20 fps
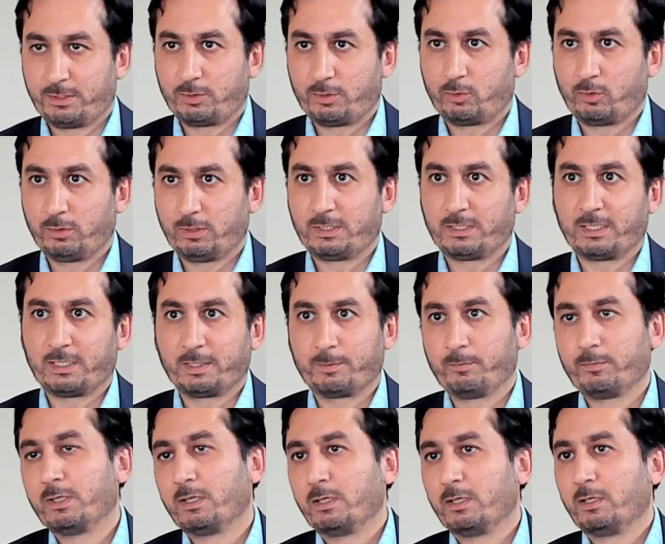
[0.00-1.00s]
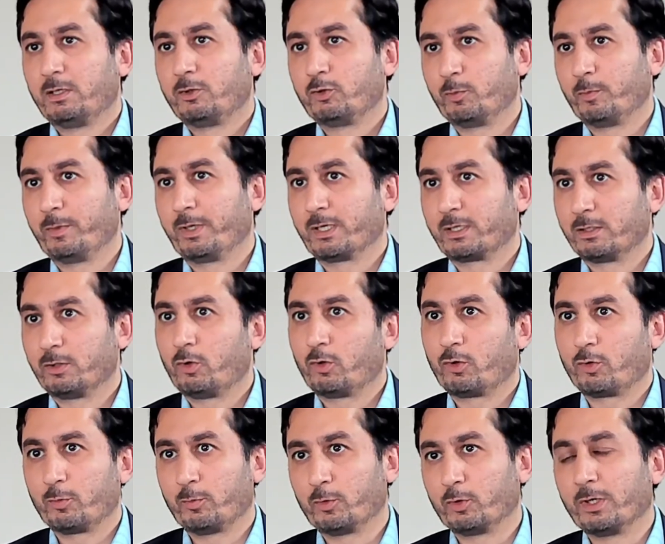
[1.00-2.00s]
all the time to make the
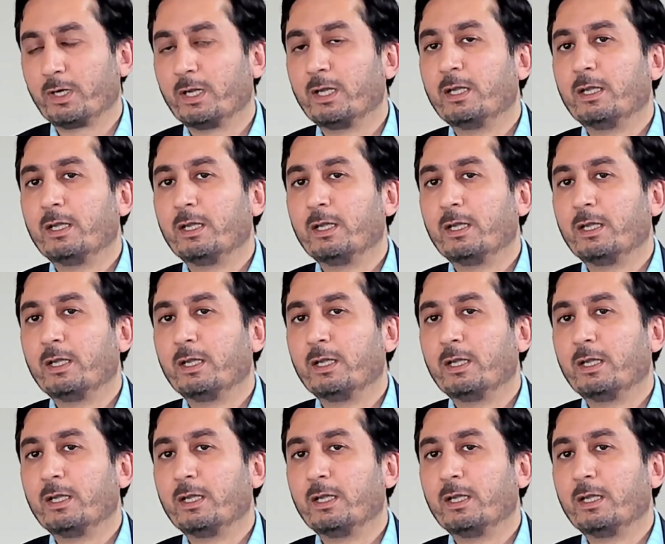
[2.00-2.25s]
hormone.